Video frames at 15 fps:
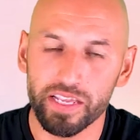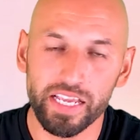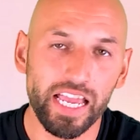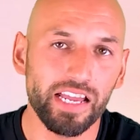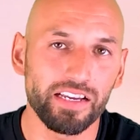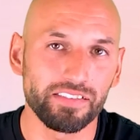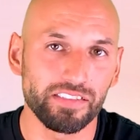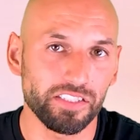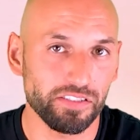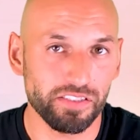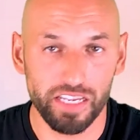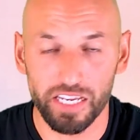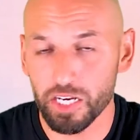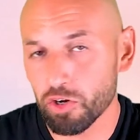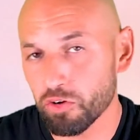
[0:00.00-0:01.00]
again, just
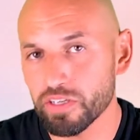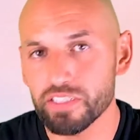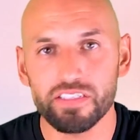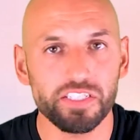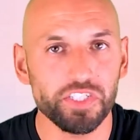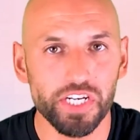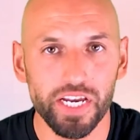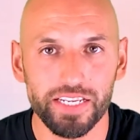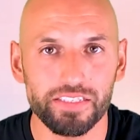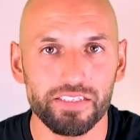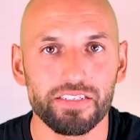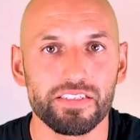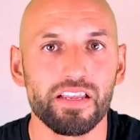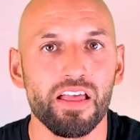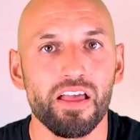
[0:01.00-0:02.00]
increase the
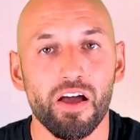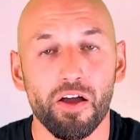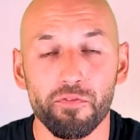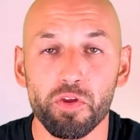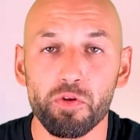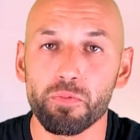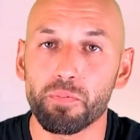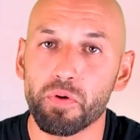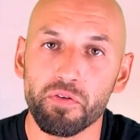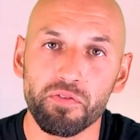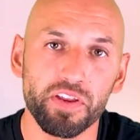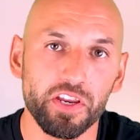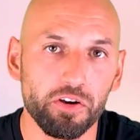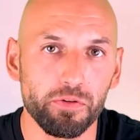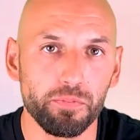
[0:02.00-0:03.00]
chances of you
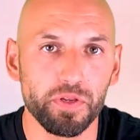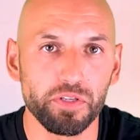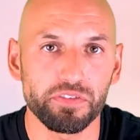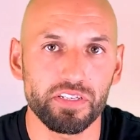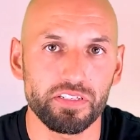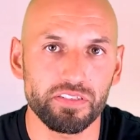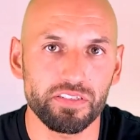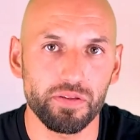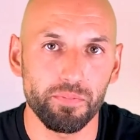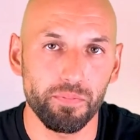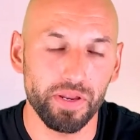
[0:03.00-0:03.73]
improving your immune system.